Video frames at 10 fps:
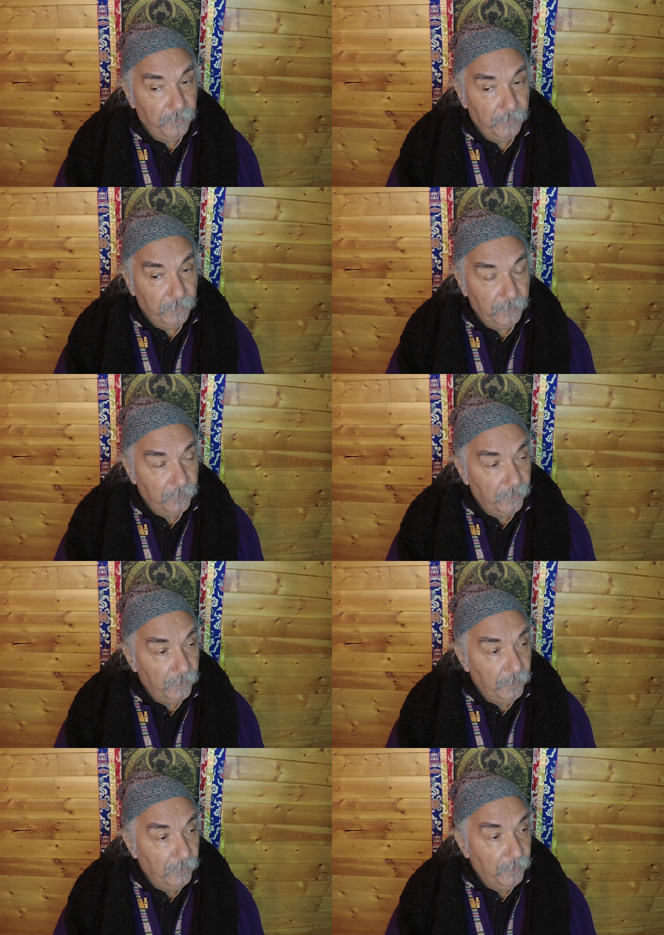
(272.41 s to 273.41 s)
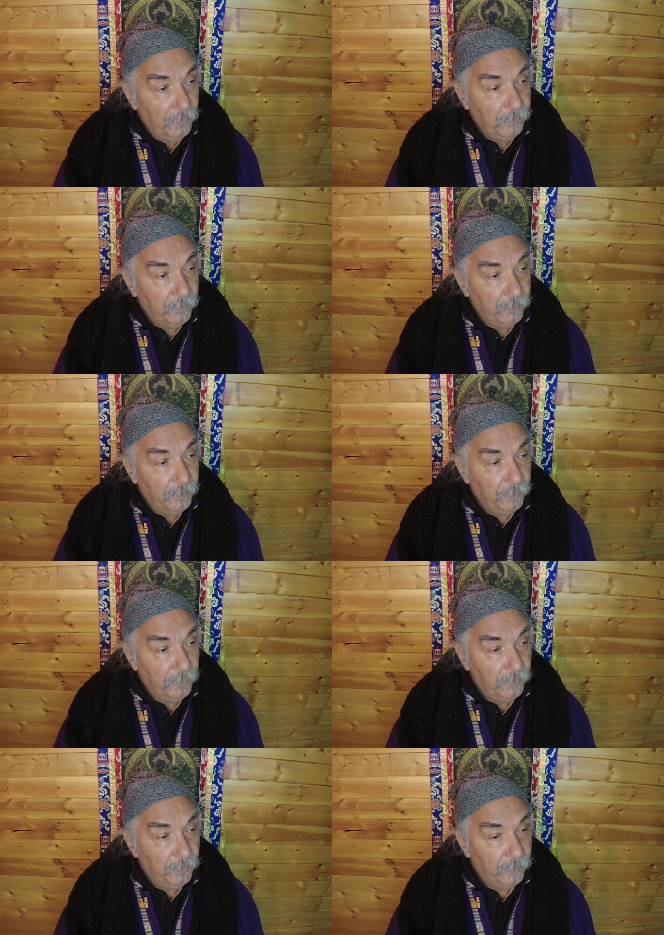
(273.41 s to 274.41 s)

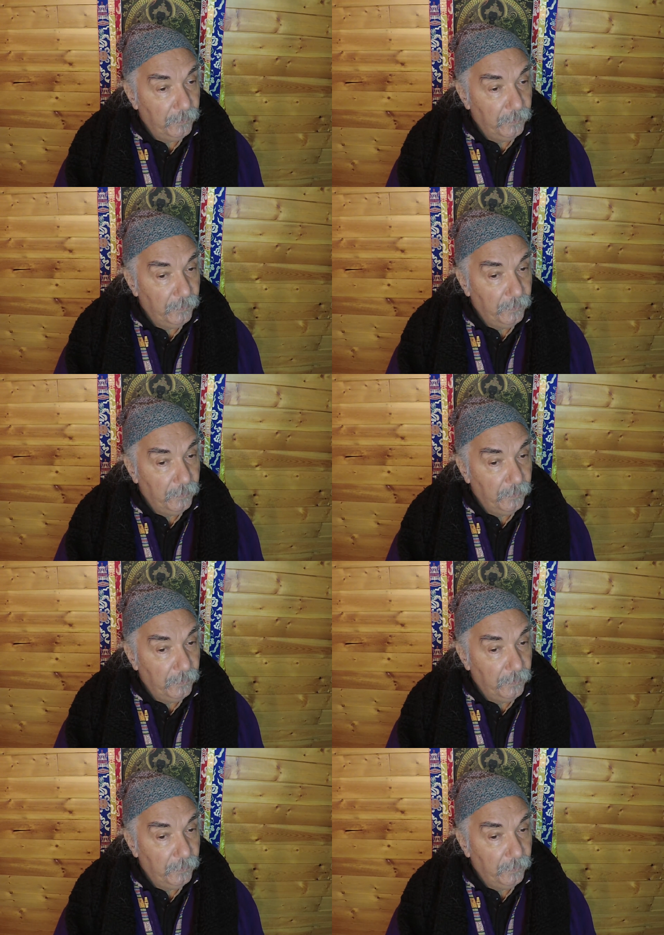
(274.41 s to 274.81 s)
(no one is talking)